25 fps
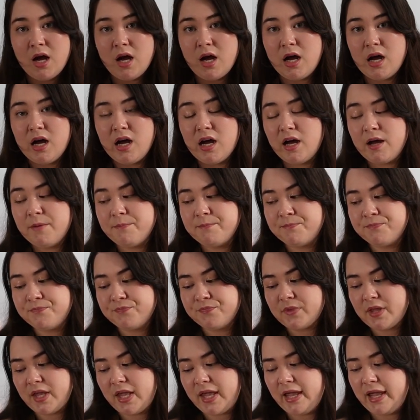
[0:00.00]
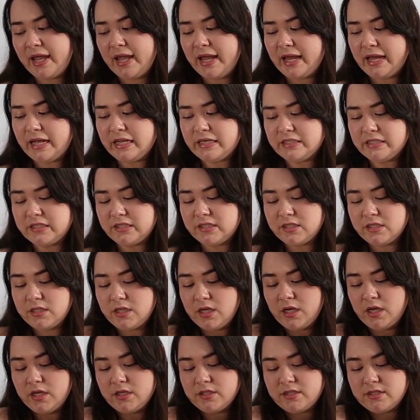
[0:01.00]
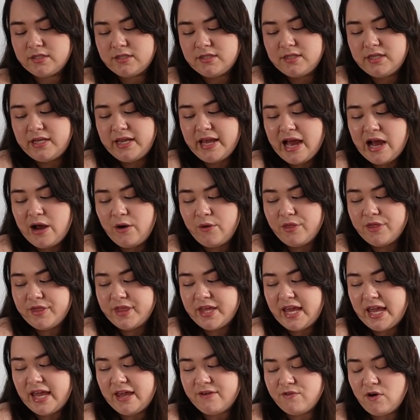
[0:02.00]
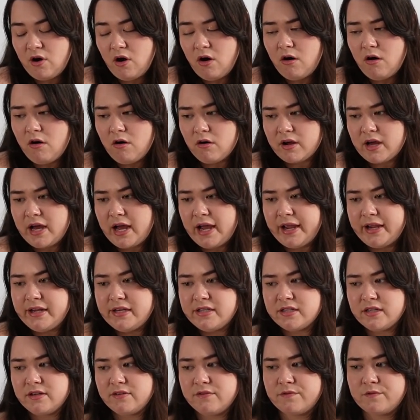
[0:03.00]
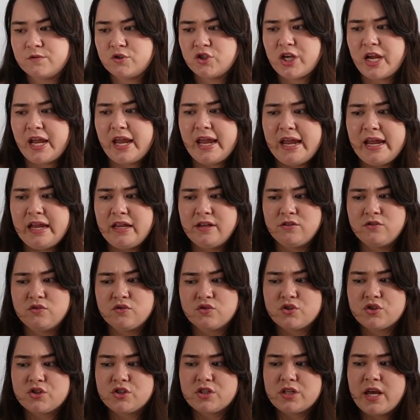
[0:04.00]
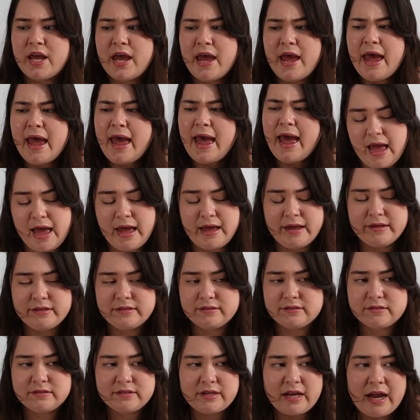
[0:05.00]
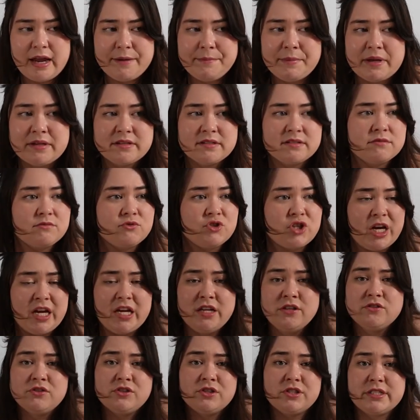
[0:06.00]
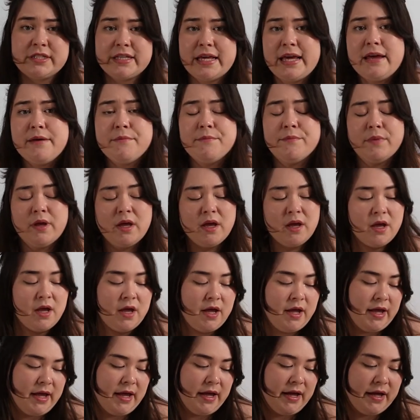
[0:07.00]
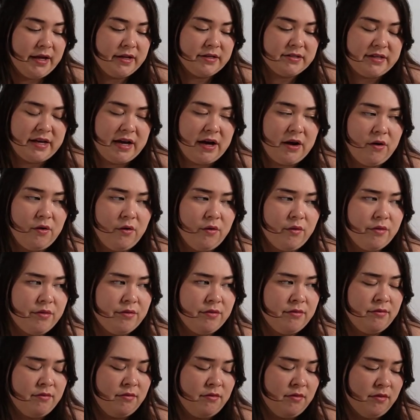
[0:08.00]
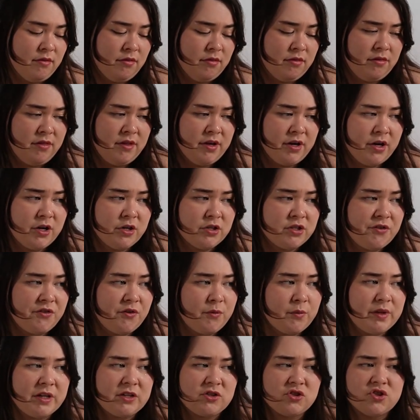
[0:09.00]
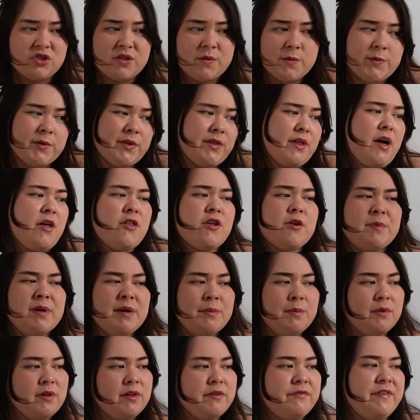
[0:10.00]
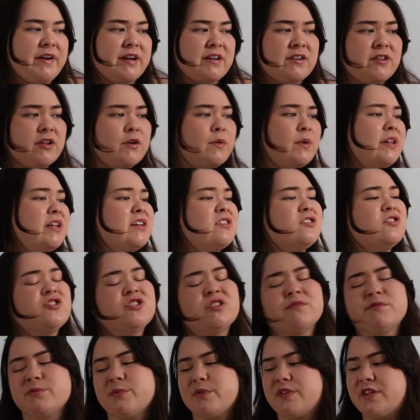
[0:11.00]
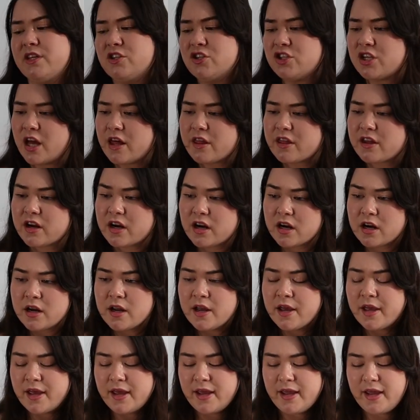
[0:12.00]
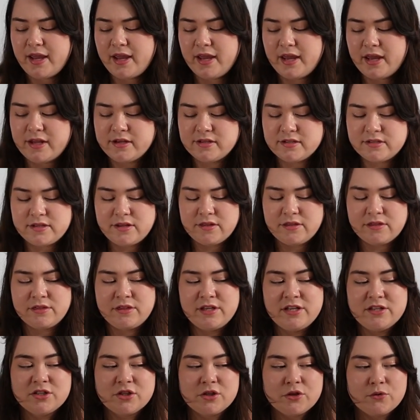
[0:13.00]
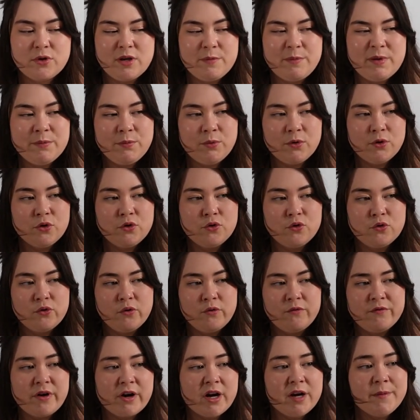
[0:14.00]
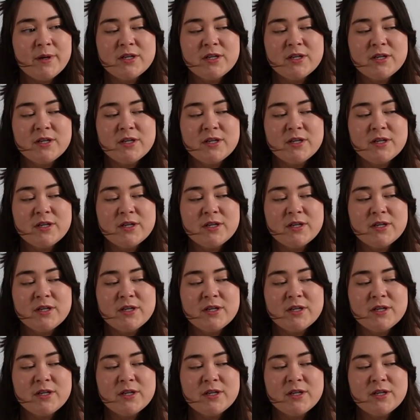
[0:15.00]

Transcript: Um, and to see how they've all kind of changed as time has changed them and how their different relationships with other people affect their relationships with each other. And these three people who very